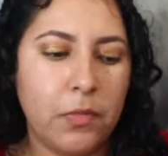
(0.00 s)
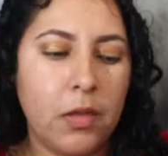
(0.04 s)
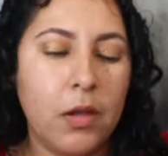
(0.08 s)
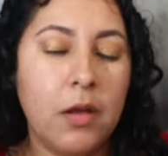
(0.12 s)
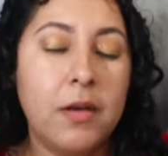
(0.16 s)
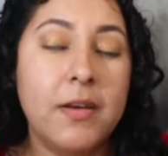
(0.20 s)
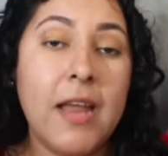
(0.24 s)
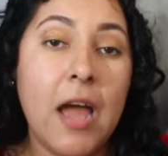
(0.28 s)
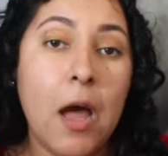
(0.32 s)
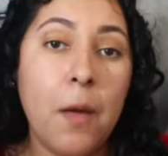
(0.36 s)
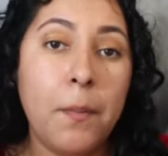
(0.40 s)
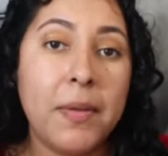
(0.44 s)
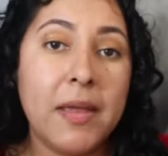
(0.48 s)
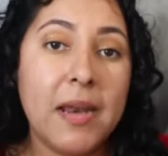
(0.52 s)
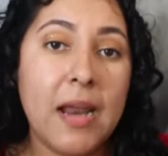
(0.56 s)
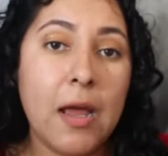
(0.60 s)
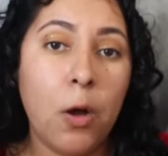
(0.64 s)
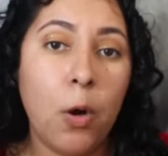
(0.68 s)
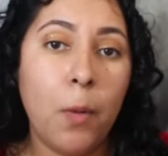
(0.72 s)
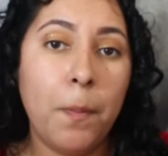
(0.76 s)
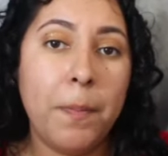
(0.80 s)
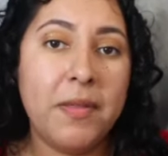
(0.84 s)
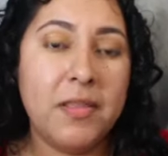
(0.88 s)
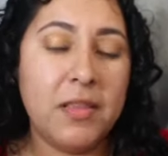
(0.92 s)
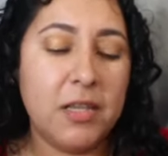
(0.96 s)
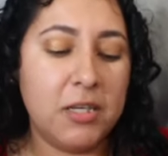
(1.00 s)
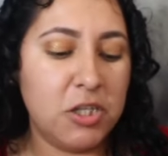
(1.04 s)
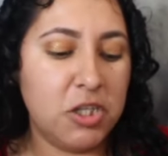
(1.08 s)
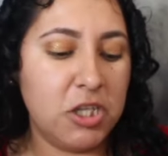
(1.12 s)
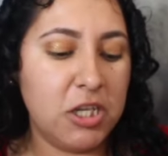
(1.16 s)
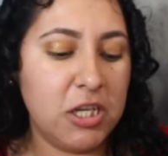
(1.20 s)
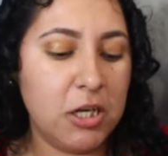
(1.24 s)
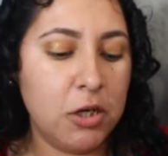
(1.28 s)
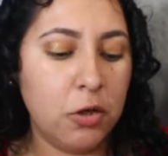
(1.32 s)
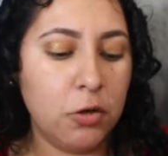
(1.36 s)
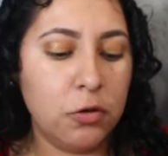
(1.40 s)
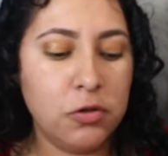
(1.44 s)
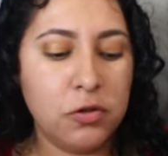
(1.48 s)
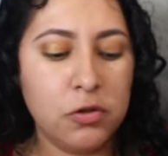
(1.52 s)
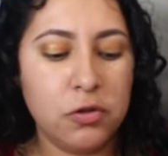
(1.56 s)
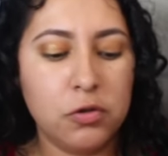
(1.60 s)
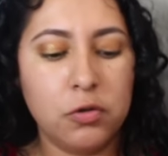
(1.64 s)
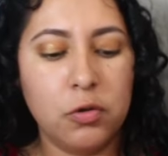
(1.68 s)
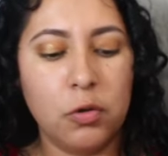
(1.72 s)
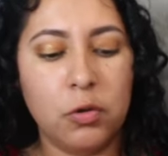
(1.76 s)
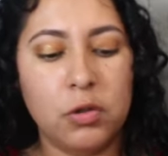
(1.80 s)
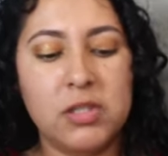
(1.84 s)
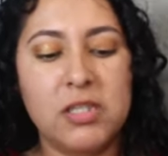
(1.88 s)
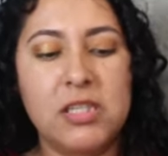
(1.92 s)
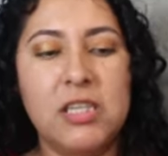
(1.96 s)
Now I'm gonna open the Cheetos
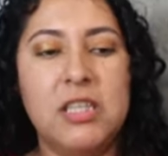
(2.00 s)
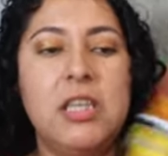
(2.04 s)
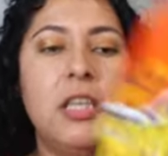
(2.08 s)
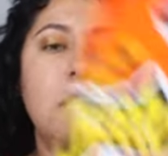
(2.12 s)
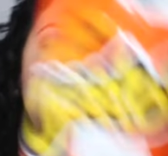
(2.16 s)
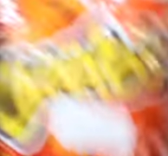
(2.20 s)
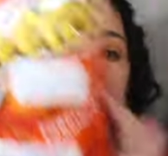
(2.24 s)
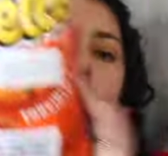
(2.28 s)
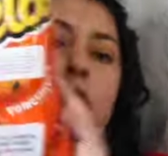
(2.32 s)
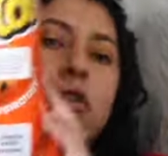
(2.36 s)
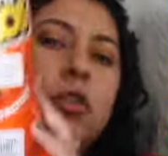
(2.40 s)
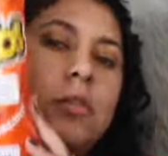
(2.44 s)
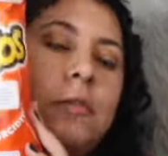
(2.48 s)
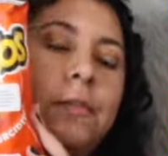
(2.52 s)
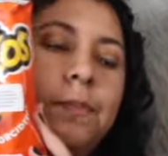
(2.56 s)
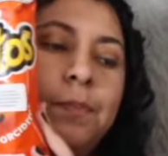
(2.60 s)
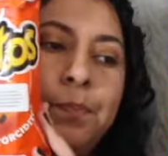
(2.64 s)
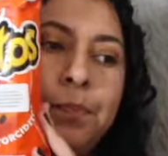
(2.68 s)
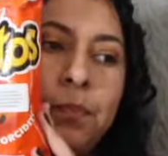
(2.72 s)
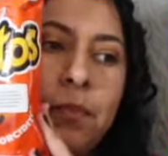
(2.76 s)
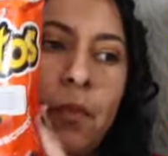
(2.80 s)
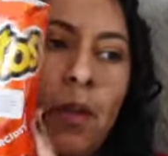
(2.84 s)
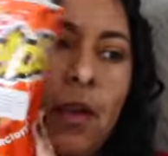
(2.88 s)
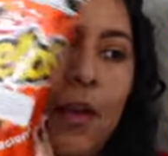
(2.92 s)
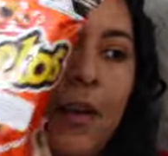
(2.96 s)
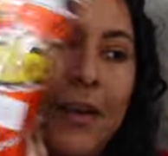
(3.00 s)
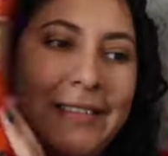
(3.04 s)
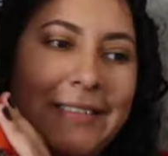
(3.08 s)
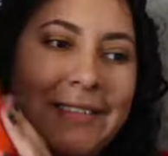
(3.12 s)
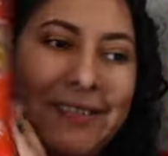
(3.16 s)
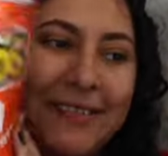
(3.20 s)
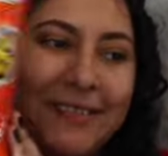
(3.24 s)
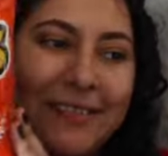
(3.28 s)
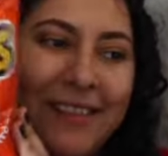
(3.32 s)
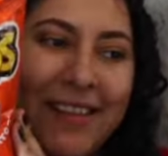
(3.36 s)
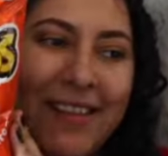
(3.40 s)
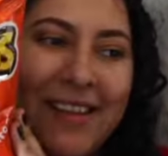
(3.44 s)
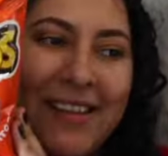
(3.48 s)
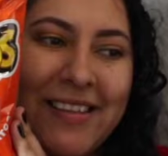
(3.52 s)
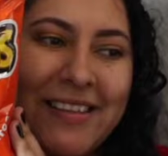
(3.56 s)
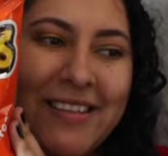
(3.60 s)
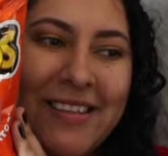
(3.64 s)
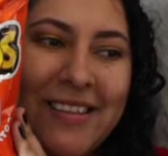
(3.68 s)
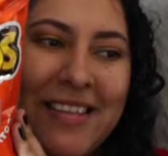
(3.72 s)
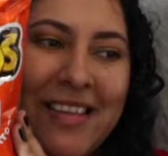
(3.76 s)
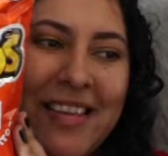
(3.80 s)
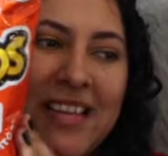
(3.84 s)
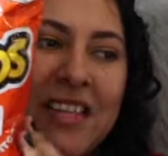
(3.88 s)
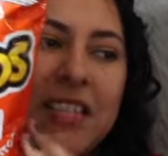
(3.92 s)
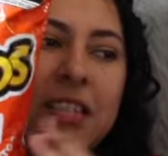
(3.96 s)
Torciditos. It's
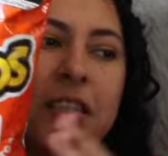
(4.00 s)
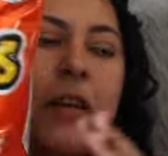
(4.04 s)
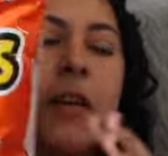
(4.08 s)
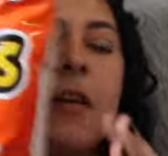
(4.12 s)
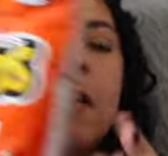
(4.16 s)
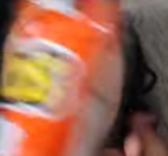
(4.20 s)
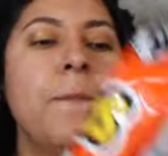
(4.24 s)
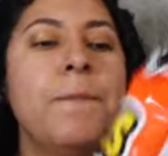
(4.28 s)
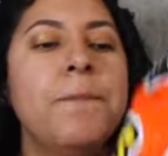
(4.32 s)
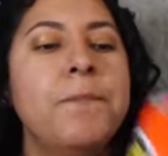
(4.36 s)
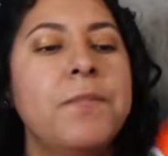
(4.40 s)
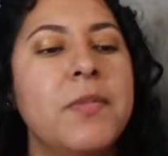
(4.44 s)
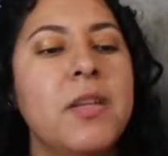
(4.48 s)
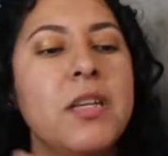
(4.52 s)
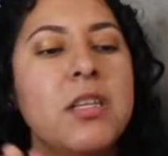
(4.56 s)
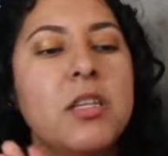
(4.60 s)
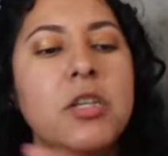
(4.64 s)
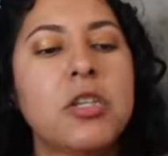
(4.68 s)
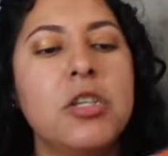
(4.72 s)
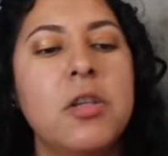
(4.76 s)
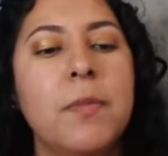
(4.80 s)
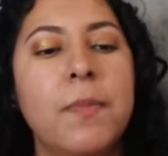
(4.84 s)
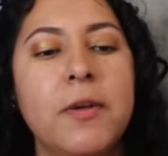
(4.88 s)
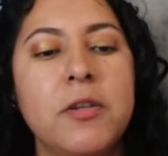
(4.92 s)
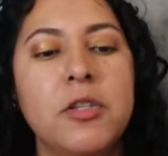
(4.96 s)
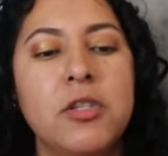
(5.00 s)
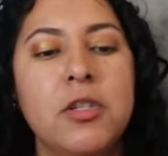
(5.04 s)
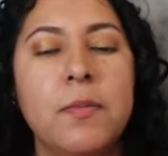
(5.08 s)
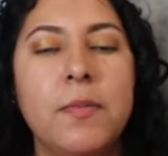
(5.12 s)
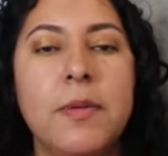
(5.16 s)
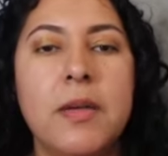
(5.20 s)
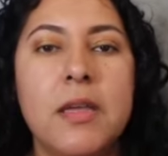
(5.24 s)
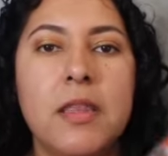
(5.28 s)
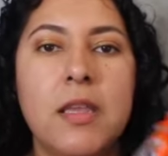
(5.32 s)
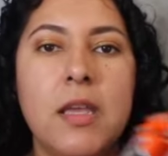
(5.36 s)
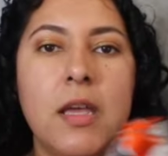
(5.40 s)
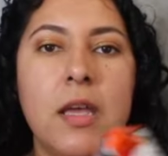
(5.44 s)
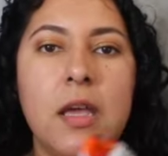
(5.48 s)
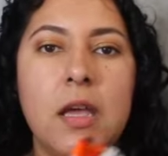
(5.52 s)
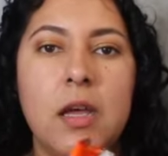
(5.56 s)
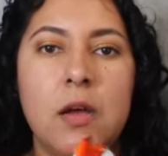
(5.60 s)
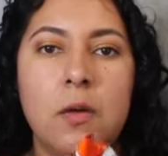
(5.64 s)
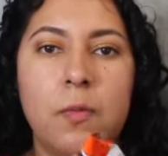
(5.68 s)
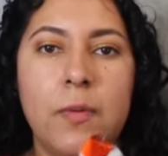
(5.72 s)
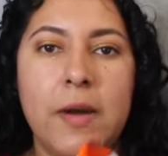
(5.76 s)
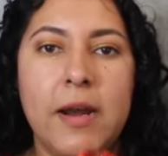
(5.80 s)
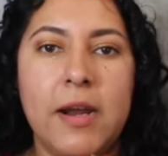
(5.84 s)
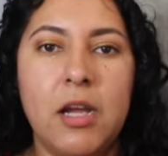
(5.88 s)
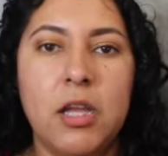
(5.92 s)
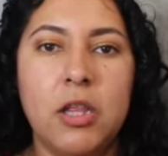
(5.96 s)
these. These are supposed to be the
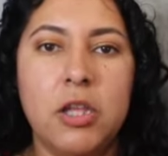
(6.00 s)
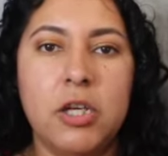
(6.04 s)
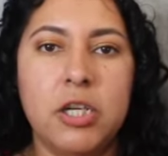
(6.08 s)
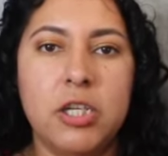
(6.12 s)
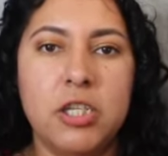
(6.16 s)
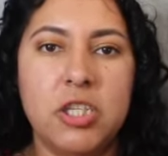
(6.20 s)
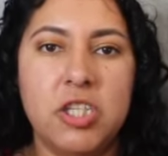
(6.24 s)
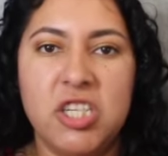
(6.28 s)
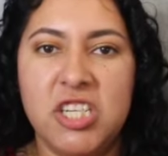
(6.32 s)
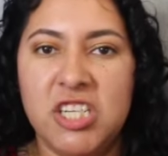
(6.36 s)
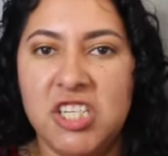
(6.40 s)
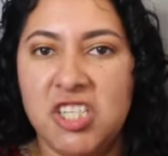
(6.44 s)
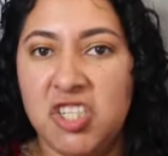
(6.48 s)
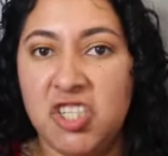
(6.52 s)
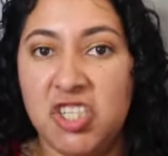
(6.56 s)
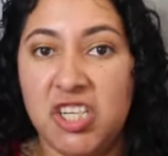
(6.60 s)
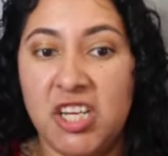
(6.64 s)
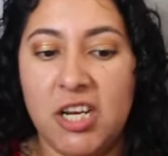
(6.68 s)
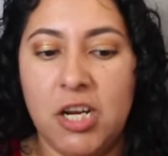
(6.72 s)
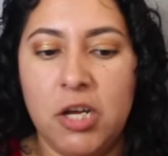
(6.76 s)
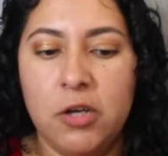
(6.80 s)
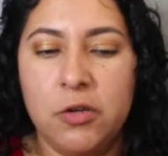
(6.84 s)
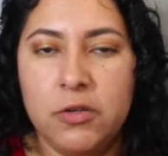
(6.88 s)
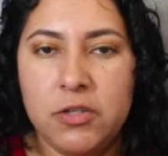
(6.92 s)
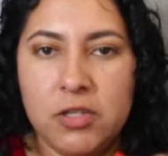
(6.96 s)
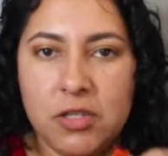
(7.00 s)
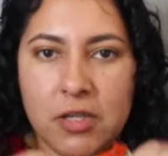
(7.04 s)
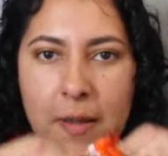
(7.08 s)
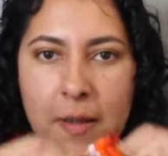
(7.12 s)
regular cheese Cheetos.